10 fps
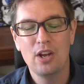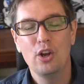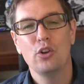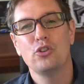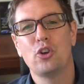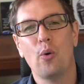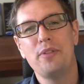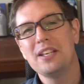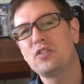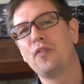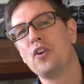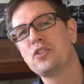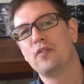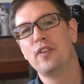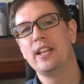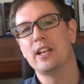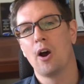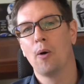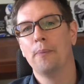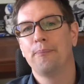So this first
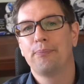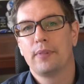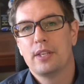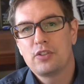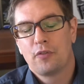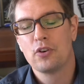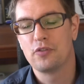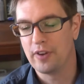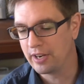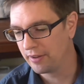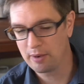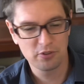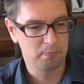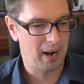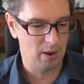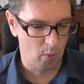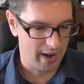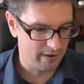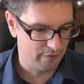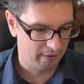video, that was by way
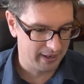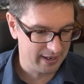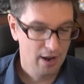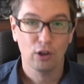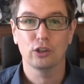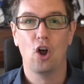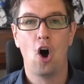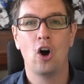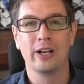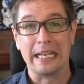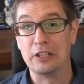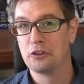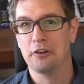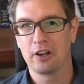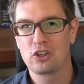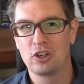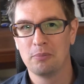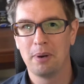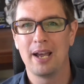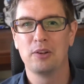of a very long introduction,
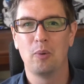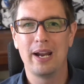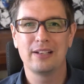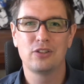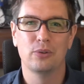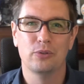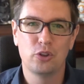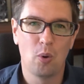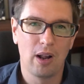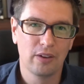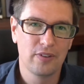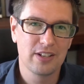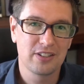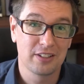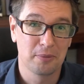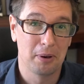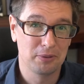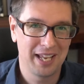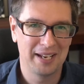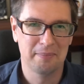by the way, to all of this. That's about
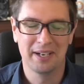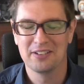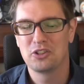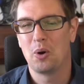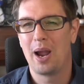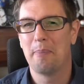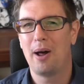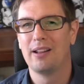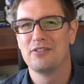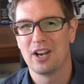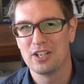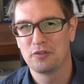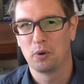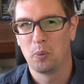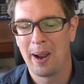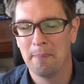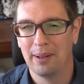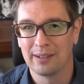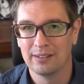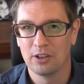10 minutes. So I apologize for rambling
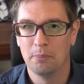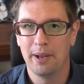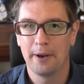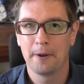a little bit.